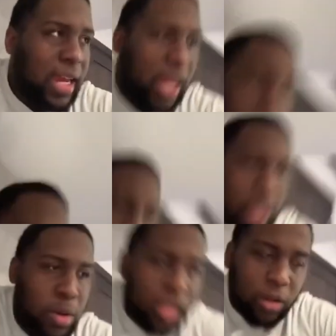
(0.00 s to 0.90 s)
He was
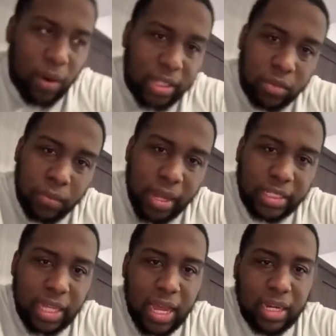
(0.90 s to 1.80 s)
like, "You got the right to
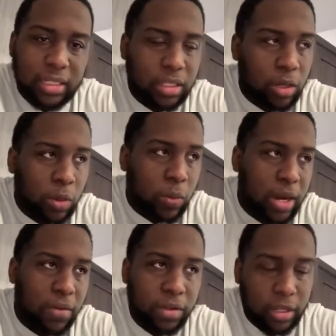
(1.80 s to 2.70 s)
remain silent or
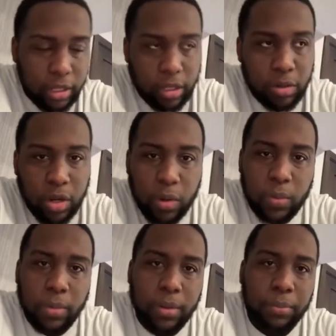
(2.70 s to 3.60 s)
whatever, you know,
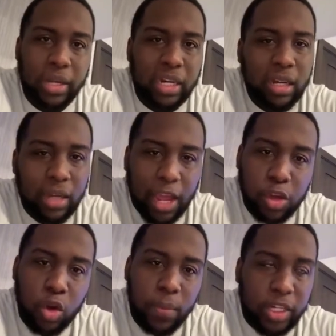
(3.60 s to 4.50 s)
but it looked
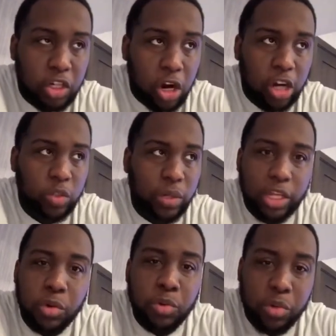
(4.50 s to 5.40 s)
like you're going to be charged with
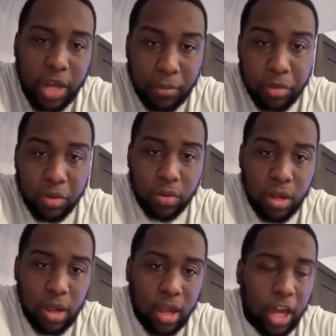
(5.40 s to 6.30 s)
a UUW.
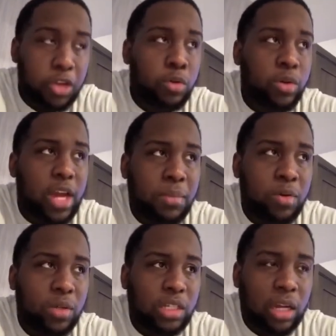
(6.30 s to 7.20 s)
A
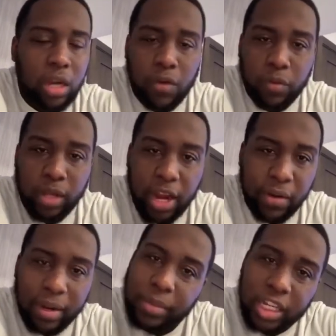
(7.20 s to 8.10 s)
UUW is unlawful
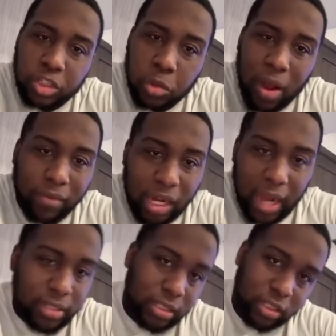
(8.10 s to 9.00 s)
carrying because you don't have a
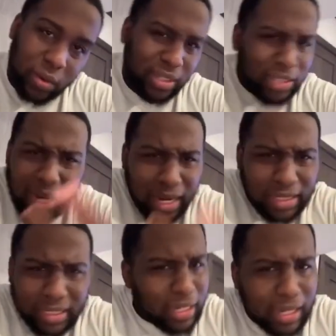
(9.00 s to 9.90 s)
license," right? Same
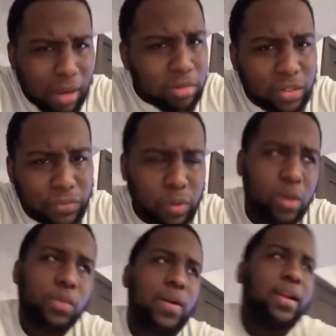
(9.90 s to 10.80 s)
shit that was in
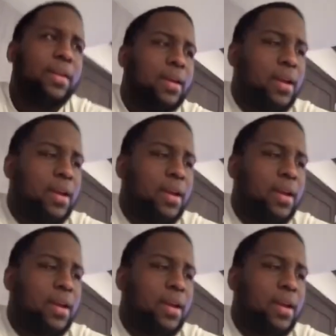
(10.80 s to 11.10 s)
Florida, right?